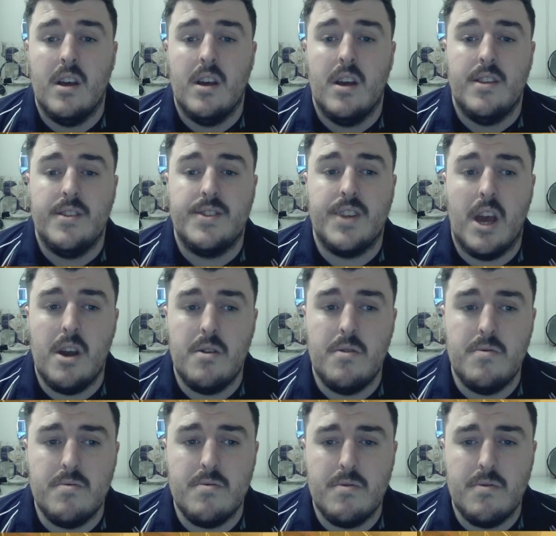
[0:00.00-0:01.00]

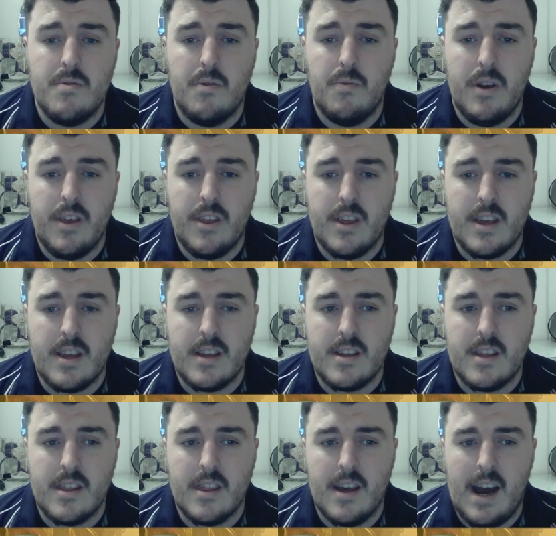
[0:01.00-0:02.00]
So we
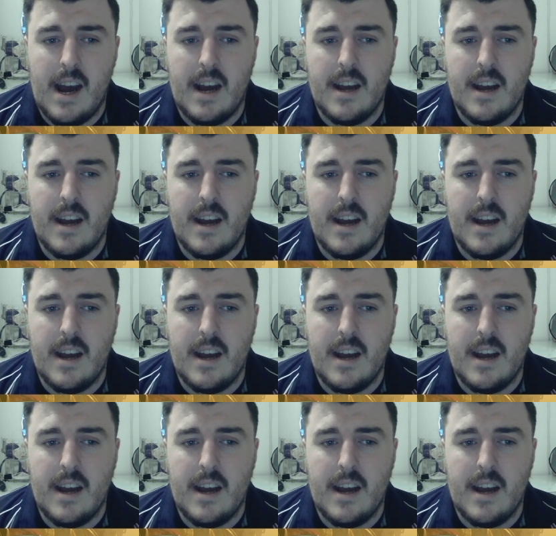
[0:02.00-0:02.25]
think that